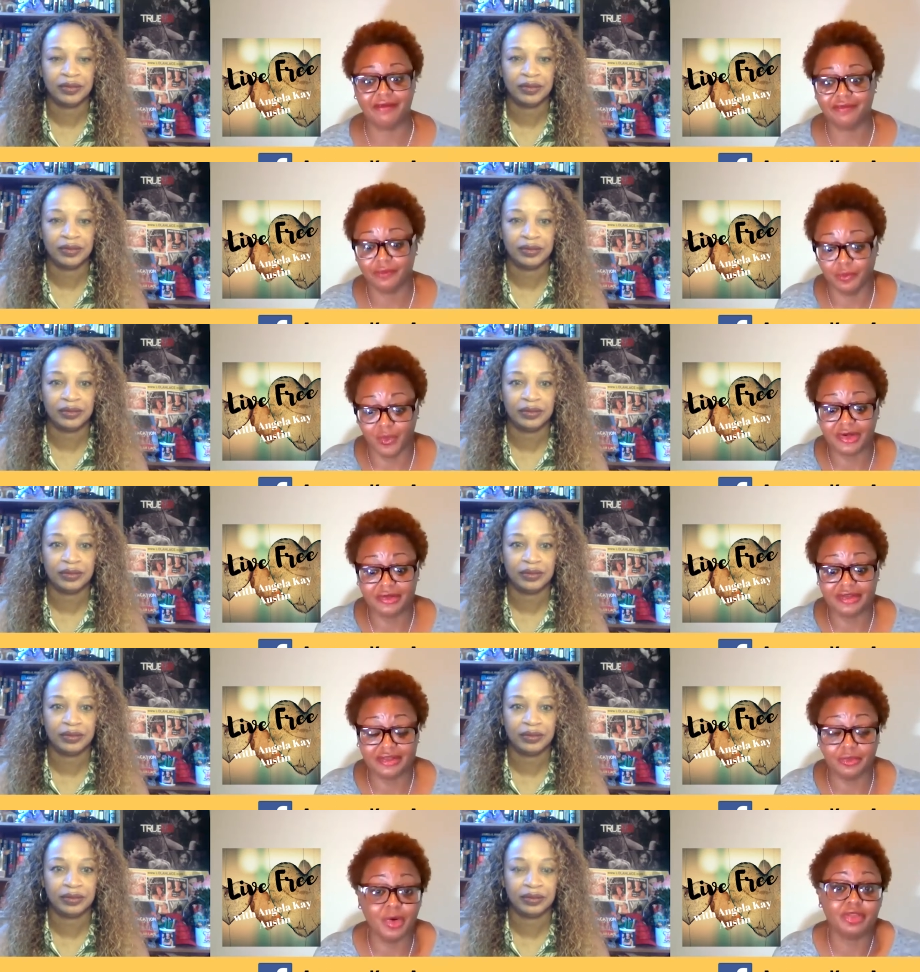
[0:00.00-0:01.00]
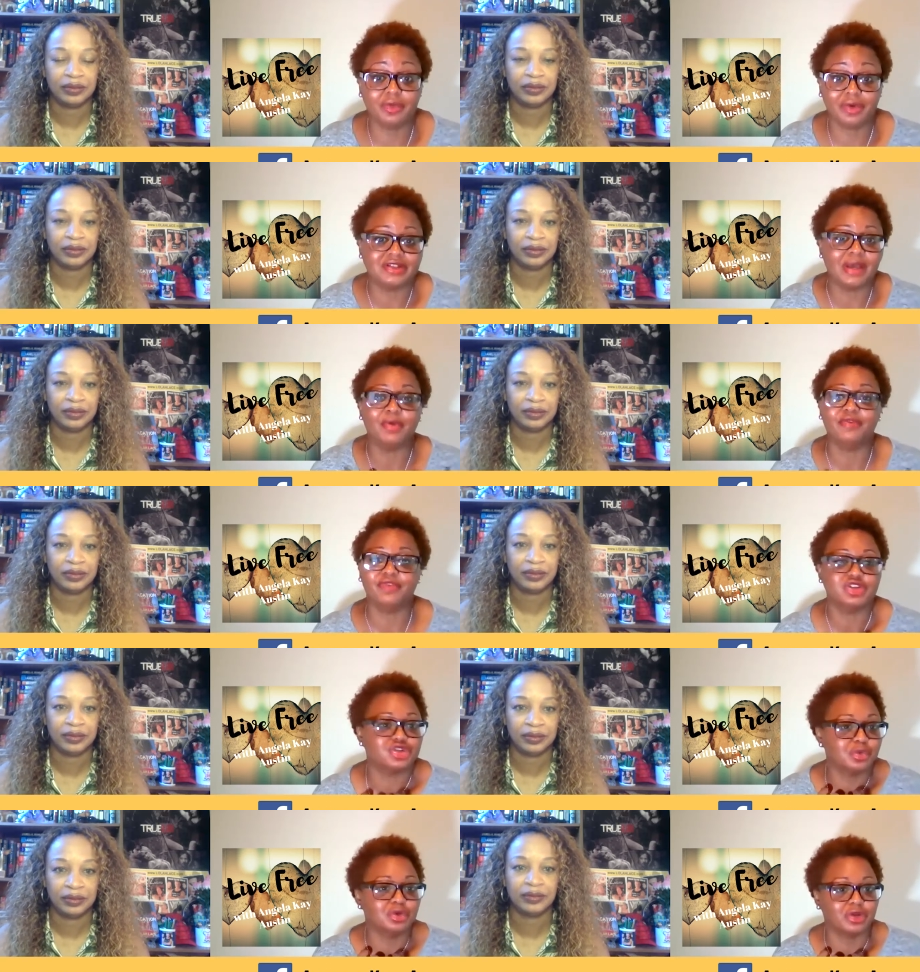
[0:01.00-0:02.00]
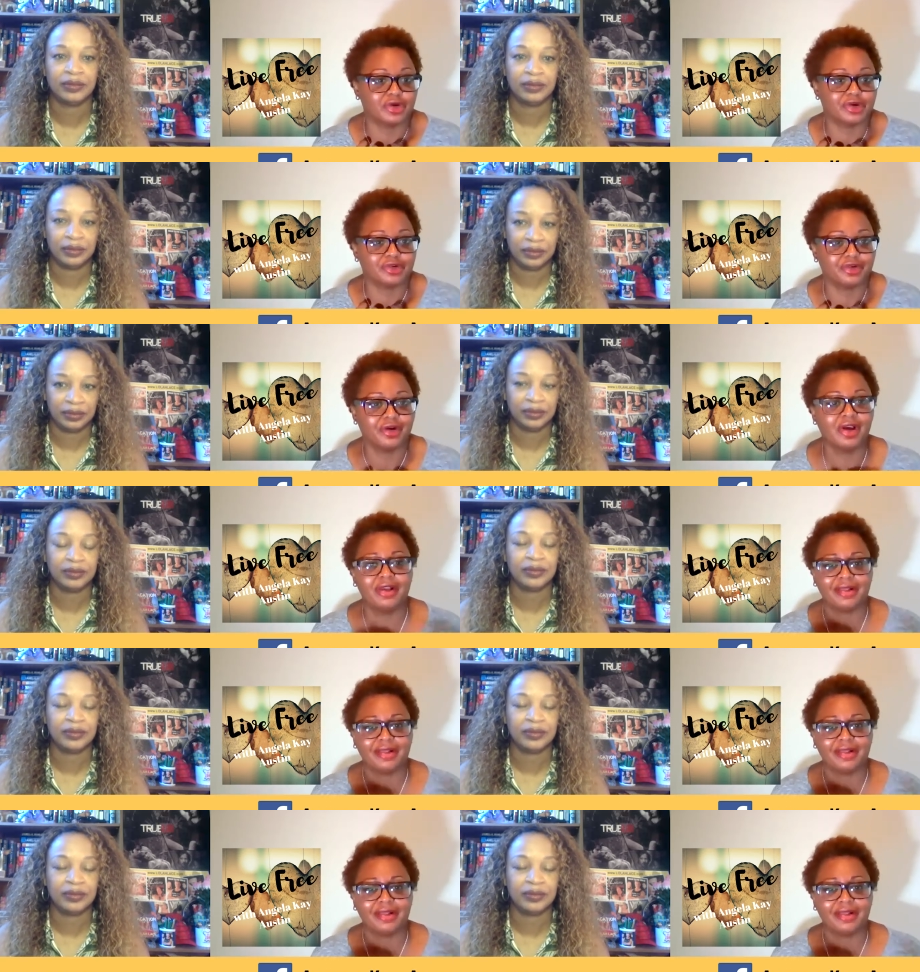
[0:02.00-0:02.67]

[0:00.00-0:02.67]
Speaker 1: I one of the one of the because I'm a visual learner,